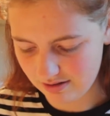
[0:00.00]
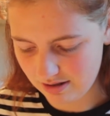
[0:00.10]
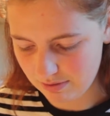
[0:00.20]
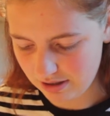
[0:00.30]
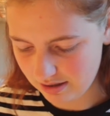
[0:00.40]

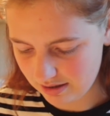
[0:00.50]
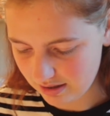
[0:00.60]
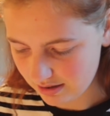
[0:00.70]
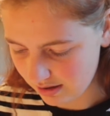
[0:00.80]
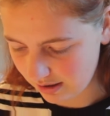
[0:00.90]
I mean, it
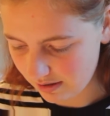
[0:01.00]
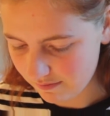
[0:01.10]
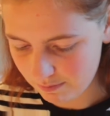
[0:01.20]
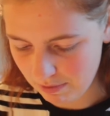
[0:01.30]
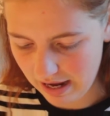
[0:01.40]
says
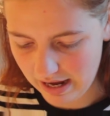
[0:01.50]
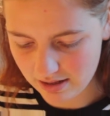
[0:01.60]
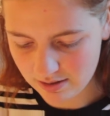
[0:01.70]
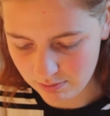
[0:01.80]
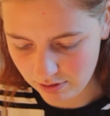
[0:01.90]
lift
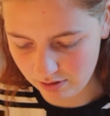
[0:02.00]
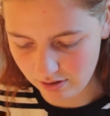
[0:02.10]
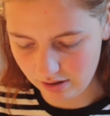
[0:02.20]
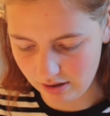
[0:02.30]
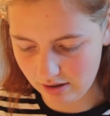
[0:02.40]
pads, but are
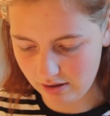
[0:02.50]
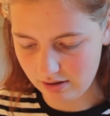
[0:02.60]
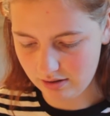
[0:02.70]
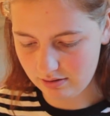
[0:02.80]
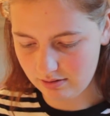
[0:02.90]
they like
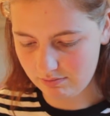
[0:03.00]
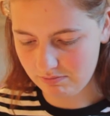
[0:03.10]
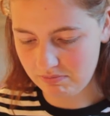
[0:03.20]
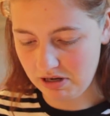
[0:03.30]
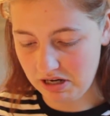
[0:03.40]

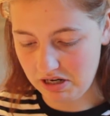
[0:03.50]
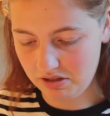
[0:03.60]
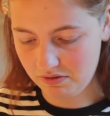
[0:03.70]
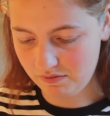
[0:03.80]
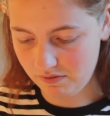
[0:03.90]

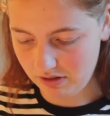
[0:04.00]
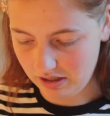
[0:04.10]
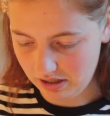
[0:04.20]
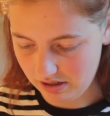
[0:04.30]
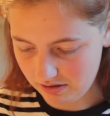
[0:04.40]
pads for
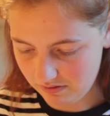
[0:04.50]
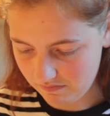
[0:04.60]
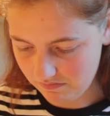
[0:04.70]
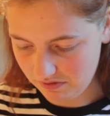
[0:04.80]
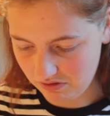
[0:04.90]

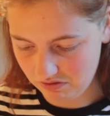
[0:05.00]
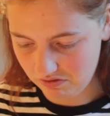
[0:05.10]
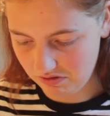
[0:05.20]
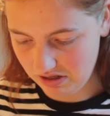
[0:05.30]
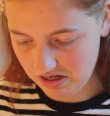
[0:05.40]
like
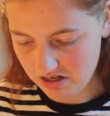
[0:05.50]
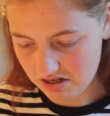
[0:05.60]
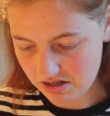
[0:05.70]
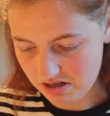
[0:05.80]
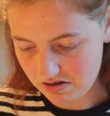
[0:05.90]

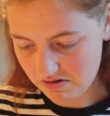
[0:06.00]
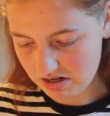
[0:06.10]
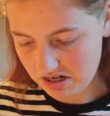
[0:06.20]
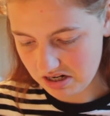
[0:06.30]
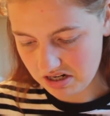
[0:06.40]
underneath your
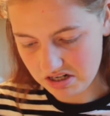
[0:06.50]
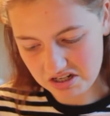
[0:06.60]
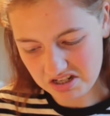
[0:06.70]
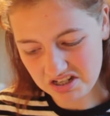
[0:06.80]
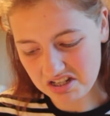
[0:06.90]

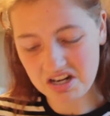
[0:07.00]
eyes?